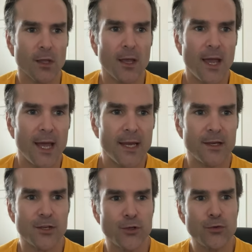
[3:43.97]
And
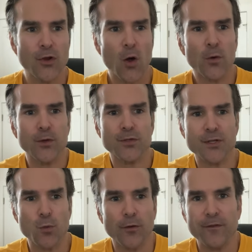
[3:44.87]
you know you
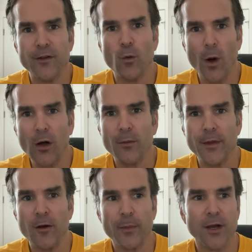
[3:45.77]
just would feel welcome
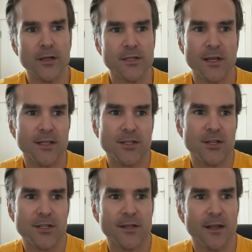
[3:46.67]
there because it's
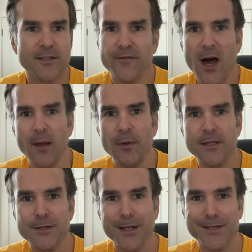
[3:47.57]
just, it's a vibe.
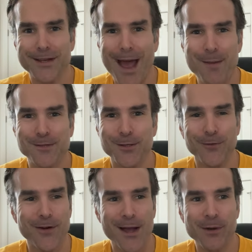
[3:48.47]
It's an absolute
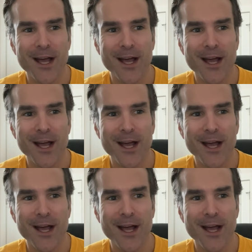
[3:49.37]
vibe.